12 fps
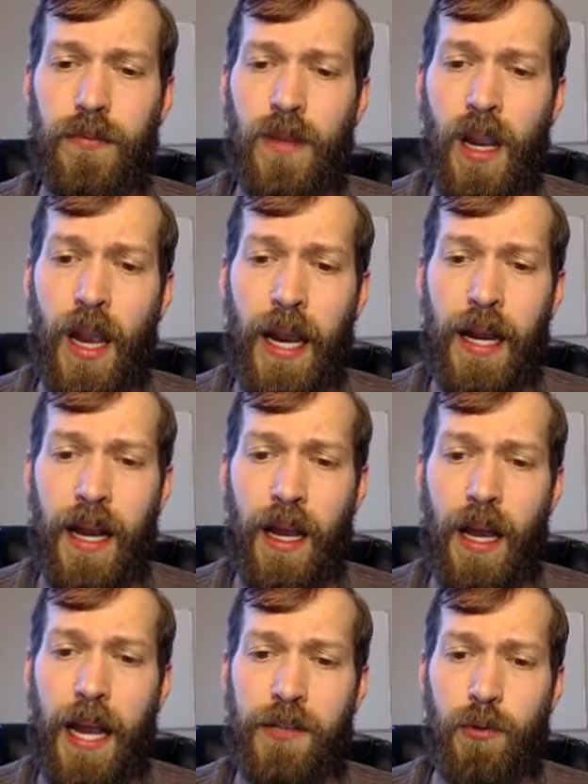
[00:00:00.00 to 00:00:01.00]
And
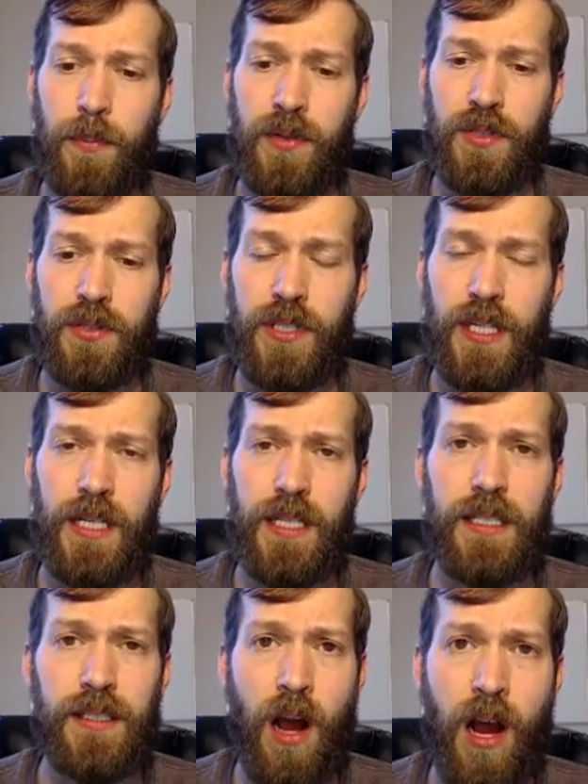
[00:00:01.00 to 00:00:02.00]
as we proceed
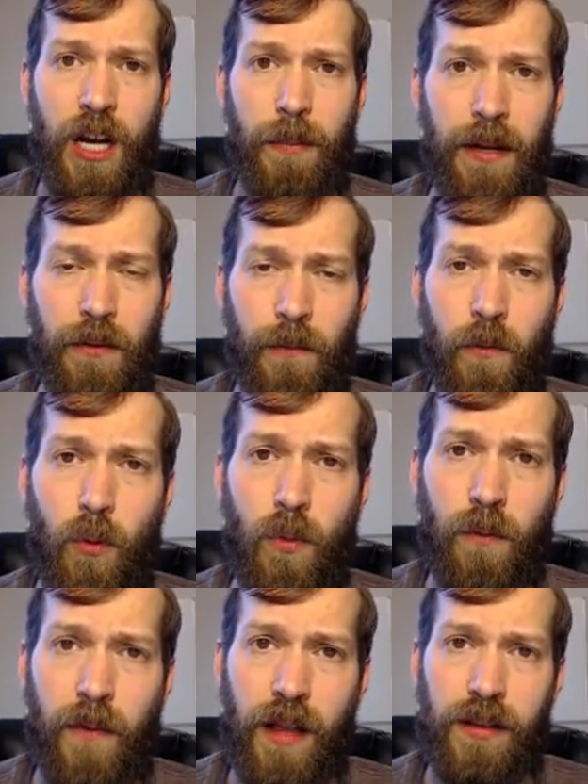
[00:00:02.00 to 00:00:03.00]
and talk about the formal
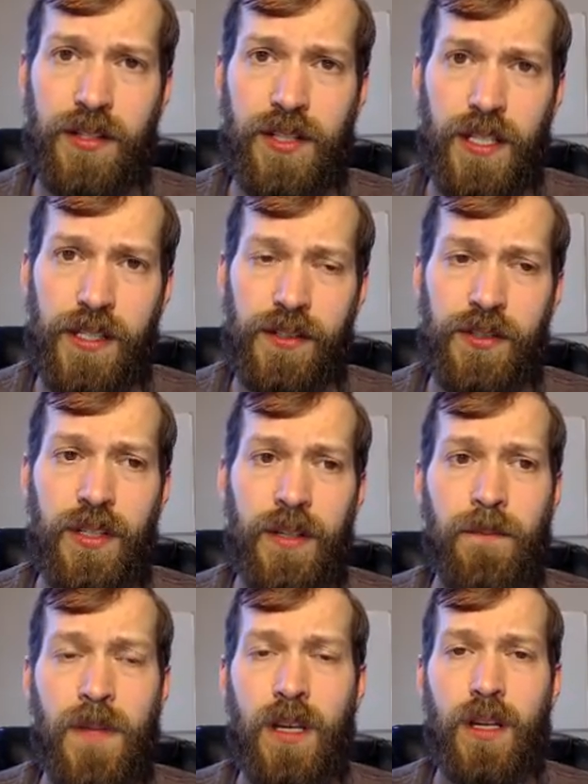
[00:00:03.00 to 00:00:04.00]
fallacies,
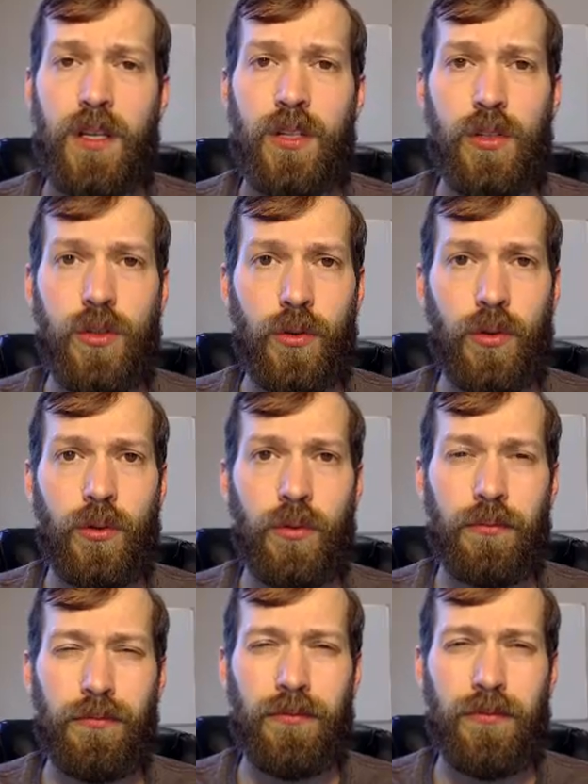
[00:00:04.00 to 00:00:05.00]

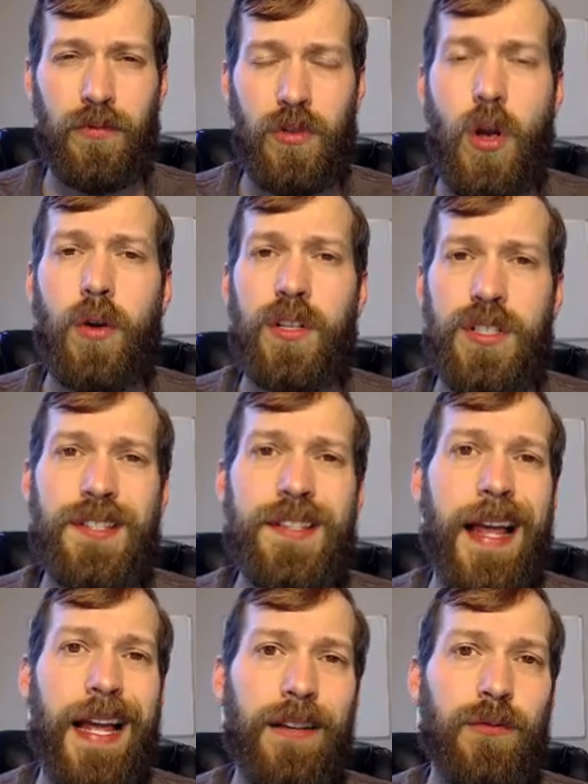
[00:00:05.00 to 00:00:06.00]
you'll notice
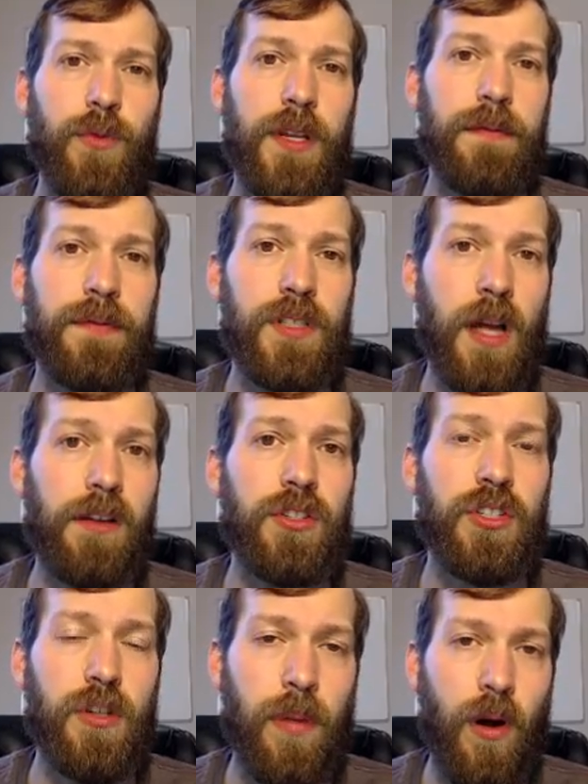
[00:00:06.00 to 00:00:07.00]
that we've touched
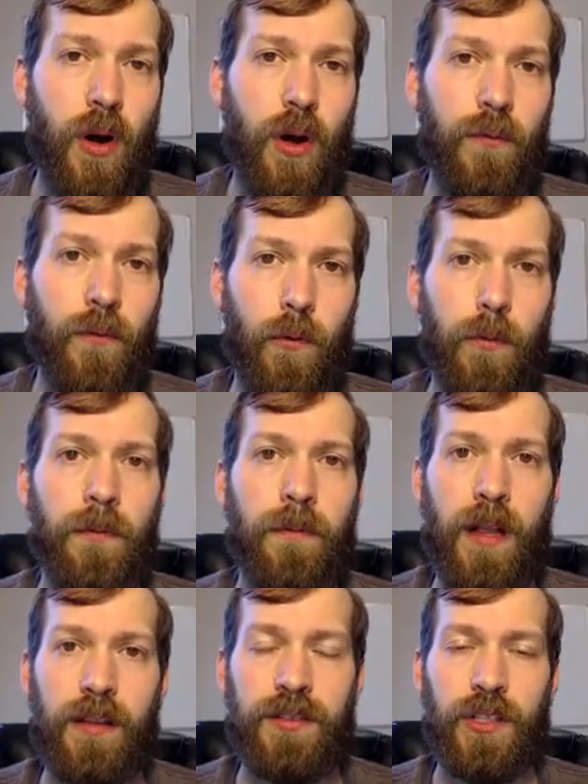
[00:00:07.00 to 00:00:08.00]
upon formal
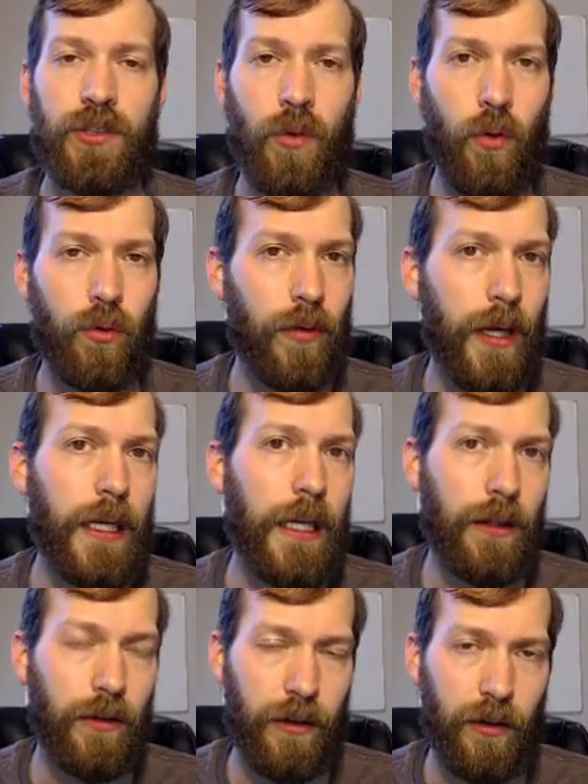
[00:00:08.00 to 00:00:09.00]
fallacies already a
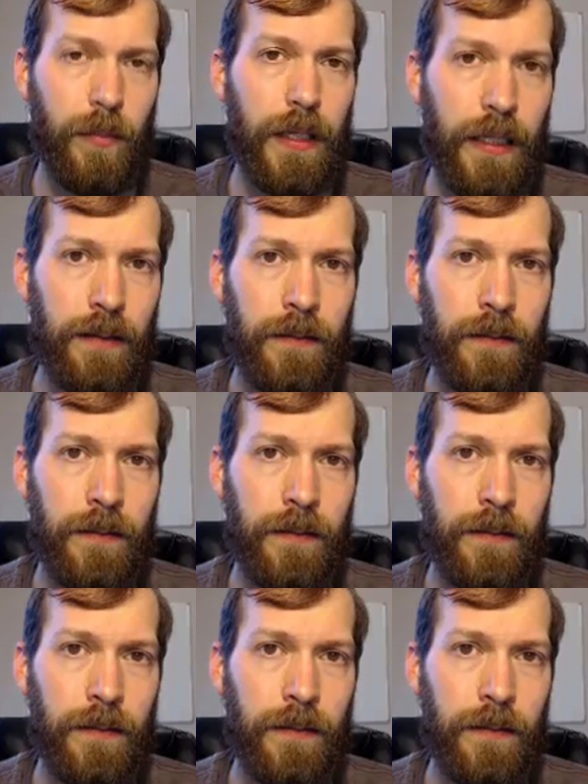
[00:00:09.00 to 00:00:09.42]
little bit.